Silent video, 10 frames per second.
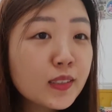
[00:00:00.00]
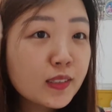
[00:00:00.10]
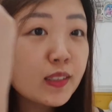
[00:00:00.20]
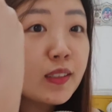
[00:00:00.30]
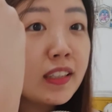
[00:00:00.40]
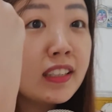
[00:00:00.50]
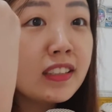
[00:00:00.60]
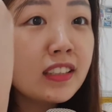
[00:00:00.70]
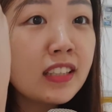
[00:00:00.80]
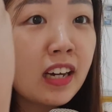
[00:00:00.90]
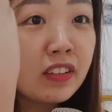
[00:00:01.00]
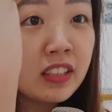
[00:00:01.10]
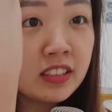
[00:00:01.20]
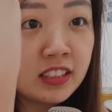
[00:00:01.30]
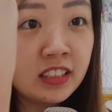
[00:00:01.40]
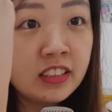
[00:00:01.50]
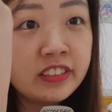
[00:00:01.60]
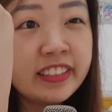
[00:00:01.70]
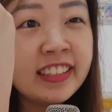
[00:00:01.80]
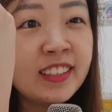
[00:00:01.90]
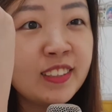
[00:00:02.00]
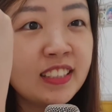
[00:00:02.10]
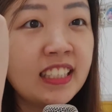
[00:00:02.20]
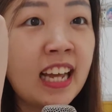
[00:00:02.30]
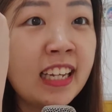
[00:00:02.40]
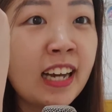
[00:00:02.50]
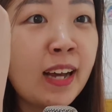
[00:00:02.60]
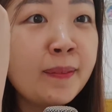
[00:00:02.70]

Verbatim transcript: So this is how the sunscreen looks like.